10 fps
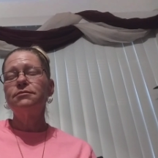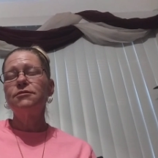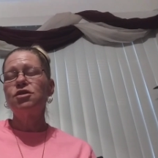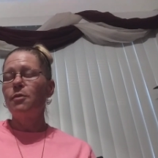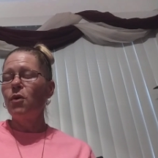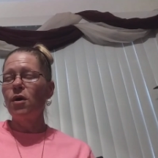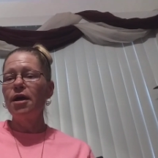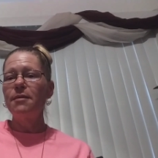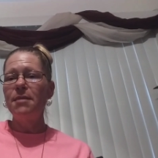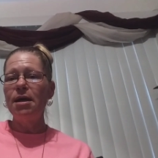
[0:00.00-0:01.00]

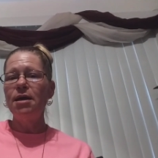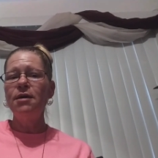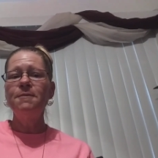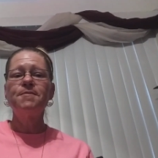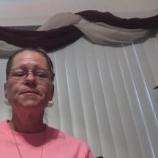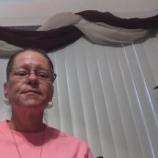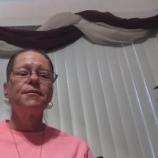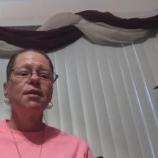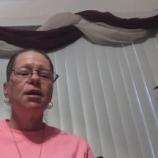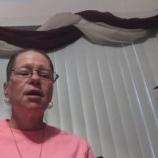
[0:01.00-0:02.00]
supporting me,
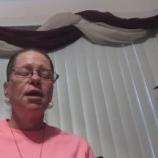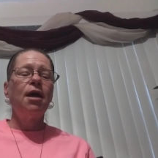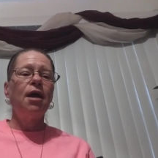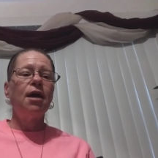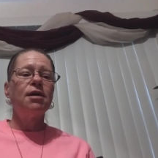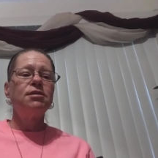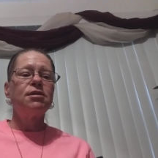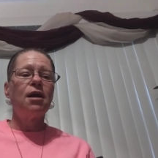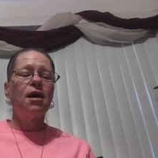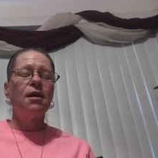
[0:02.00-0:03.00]
and
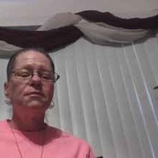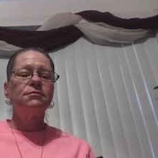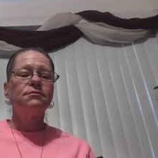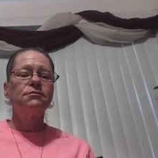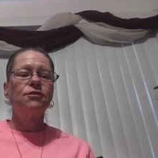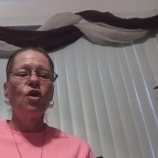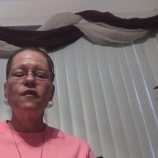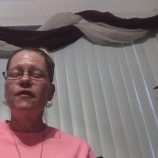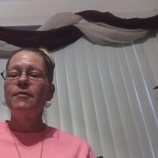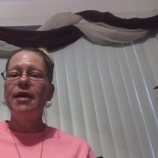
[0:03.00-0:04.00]
um, go
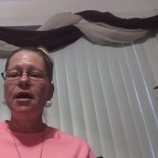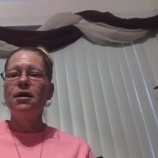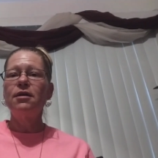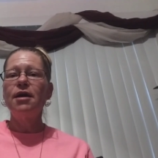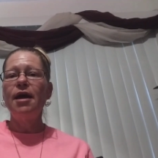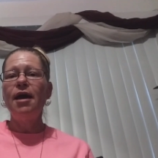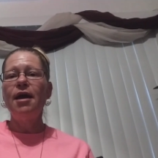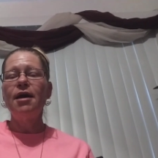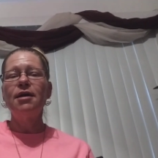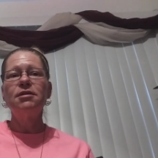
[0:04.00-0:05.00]
from there.
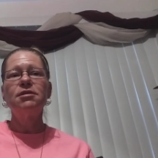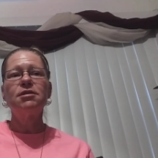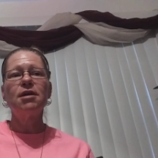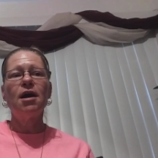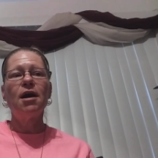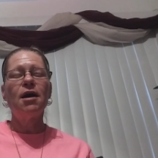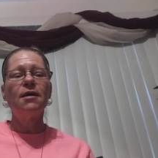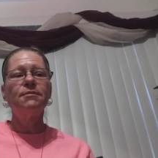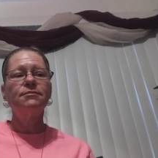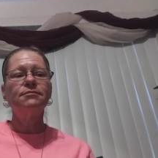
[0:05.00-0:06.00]
And
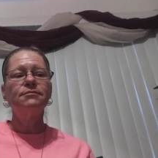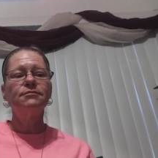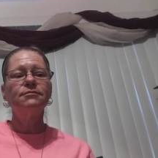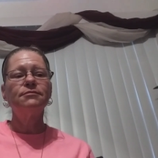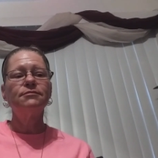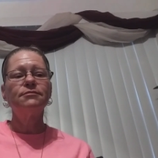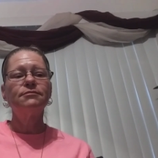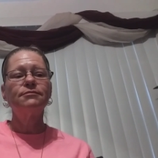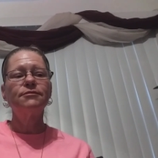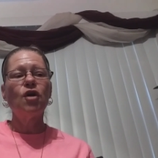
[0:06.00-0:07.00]
um,
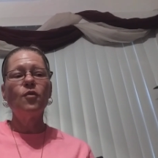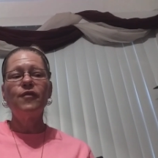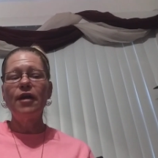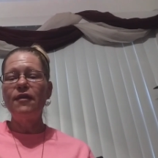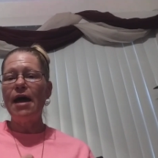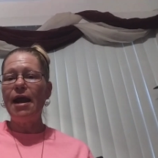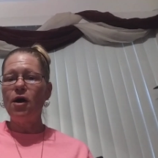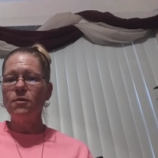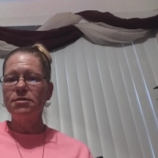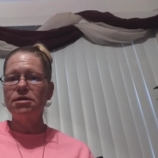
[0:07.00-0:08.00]
hopefully that
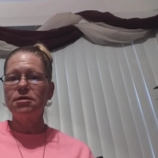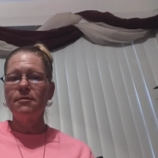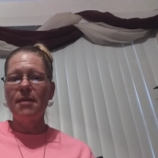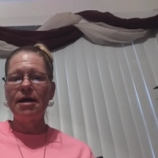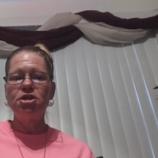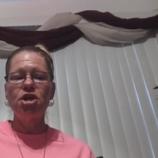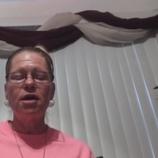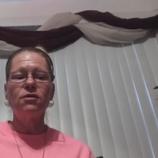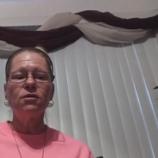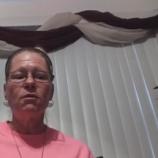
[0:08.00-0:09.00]
helps my
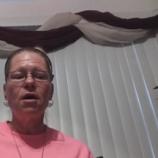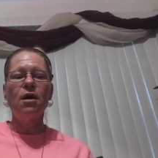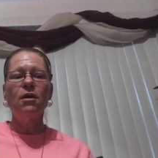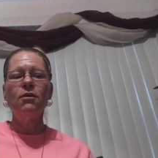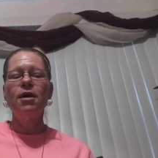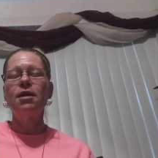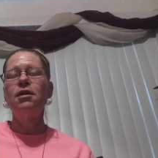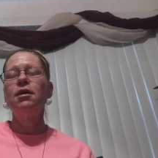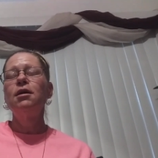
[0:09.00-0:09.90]
channel grow and